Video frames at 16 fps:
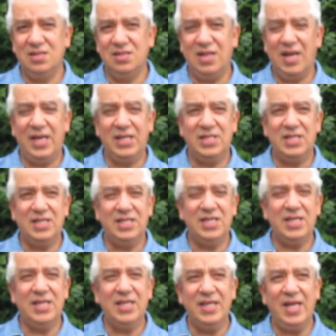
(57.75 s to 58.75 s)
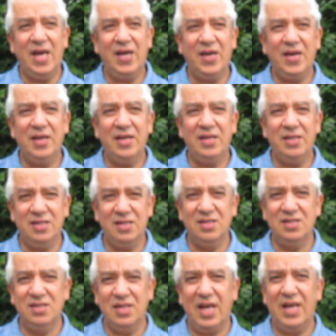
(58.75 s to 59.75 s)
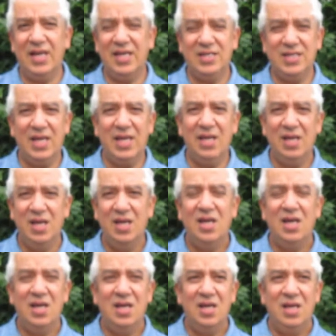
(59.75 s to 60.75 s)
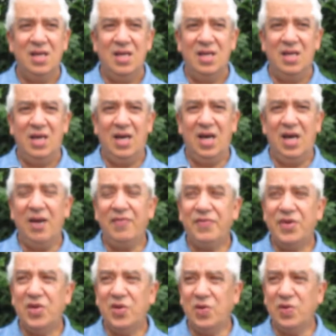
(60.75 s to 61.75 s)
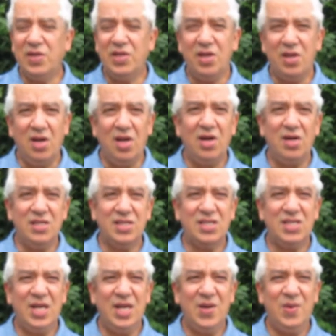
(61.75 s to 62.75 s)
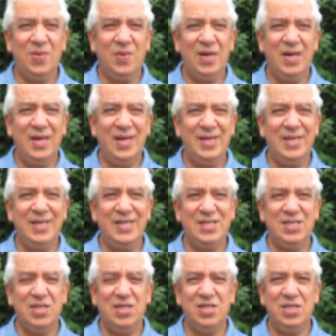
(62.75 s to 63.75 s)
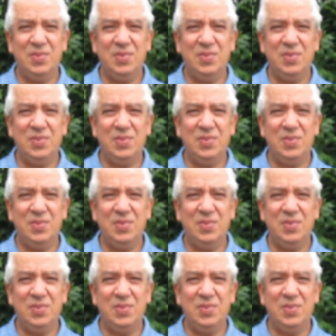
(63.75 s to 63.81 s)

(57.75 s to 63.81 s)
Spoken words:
actually sitting down and editing. I have recorded a lot, so it's going to